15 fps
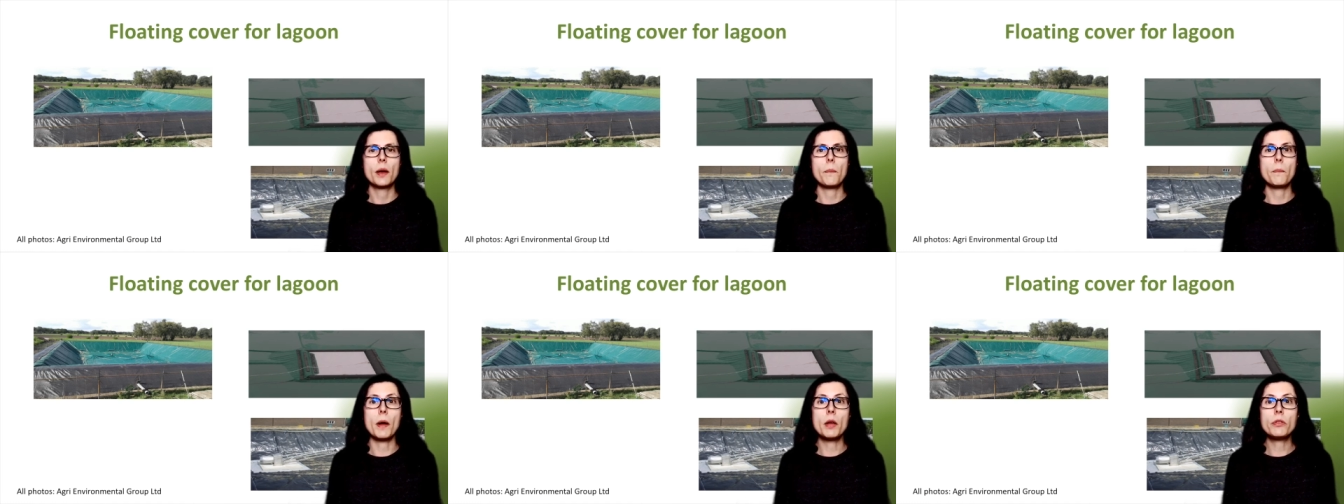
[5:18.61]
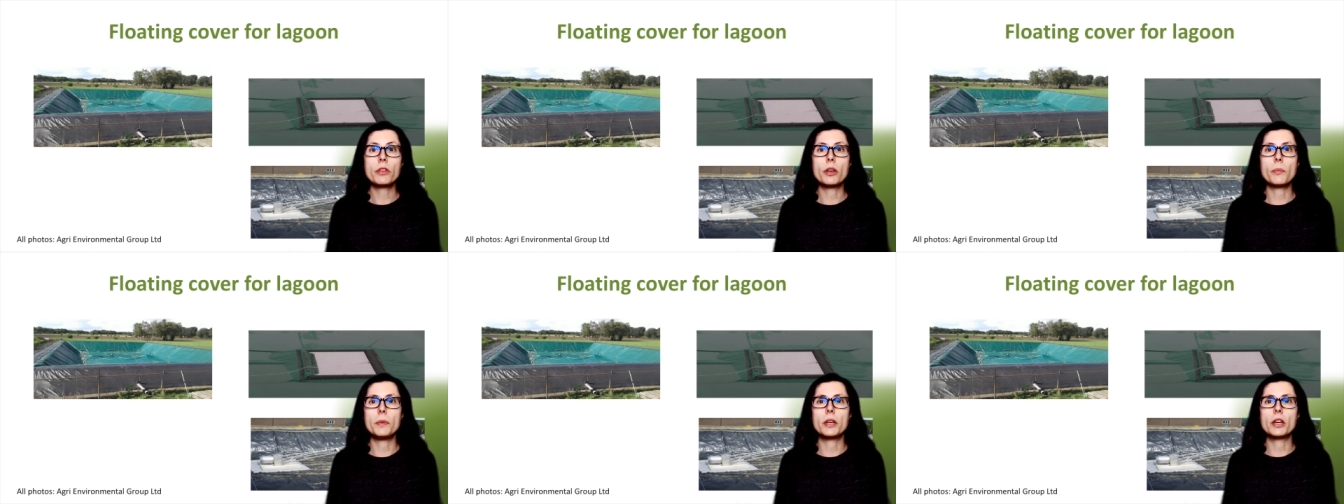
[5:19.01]
Both
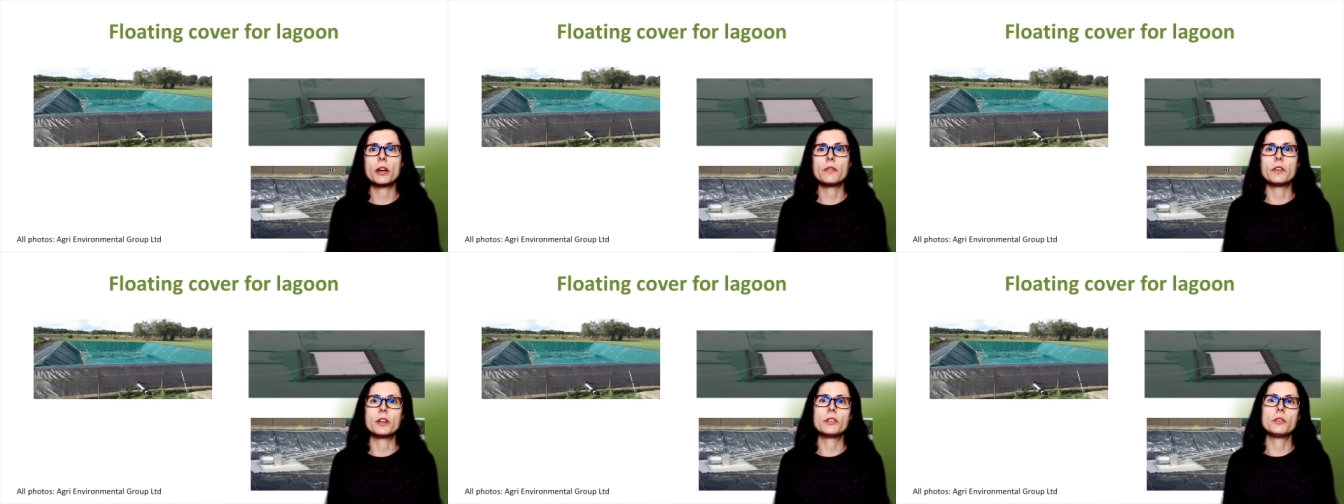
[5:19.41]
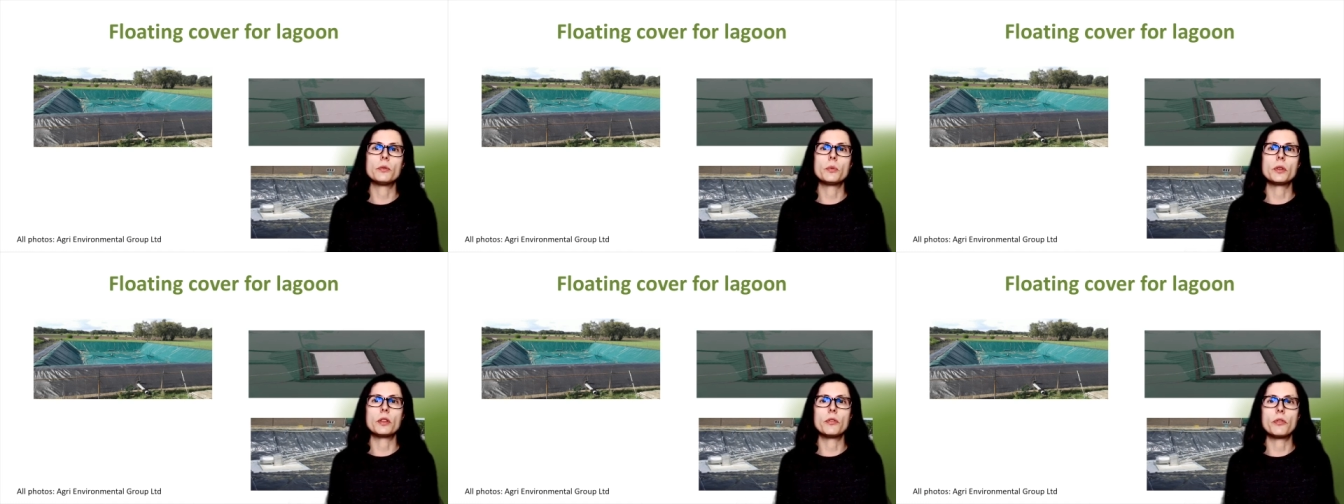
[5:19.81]
can be covered
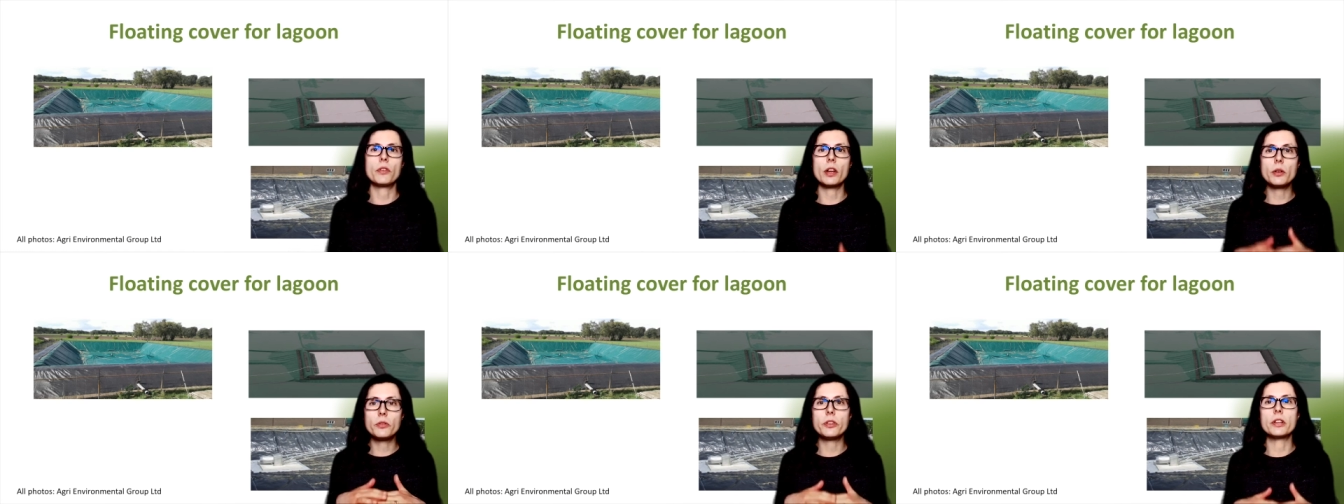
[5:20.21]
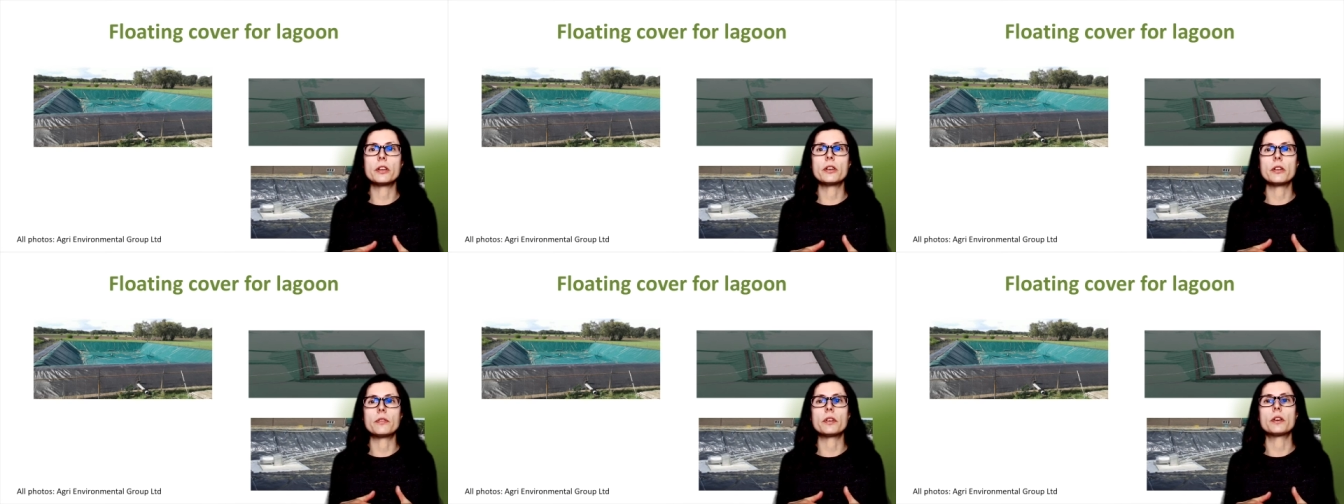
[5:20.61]
with a floating
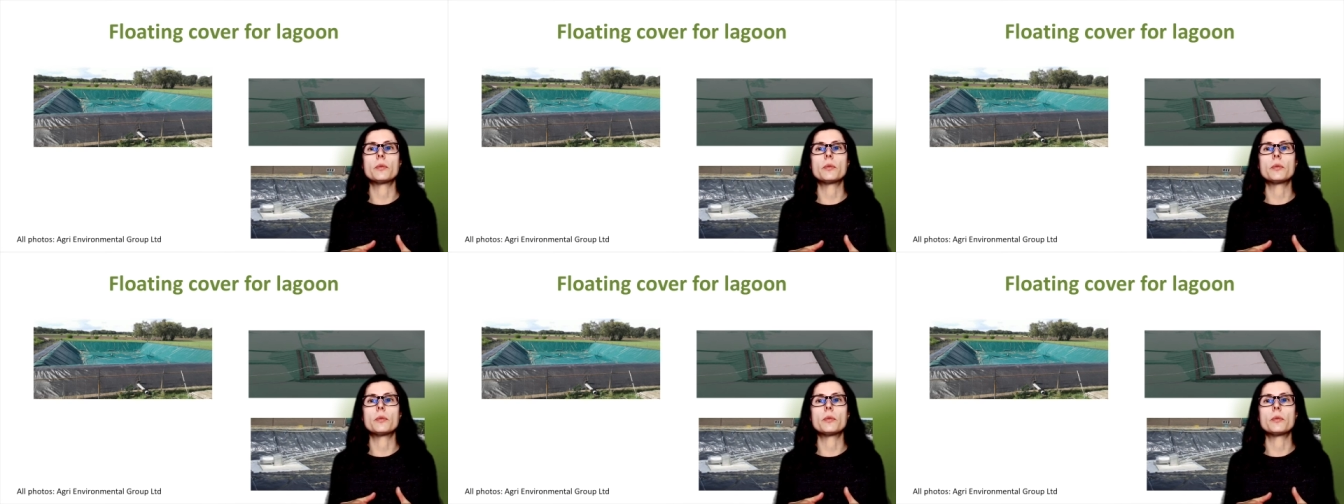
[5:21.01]
cover,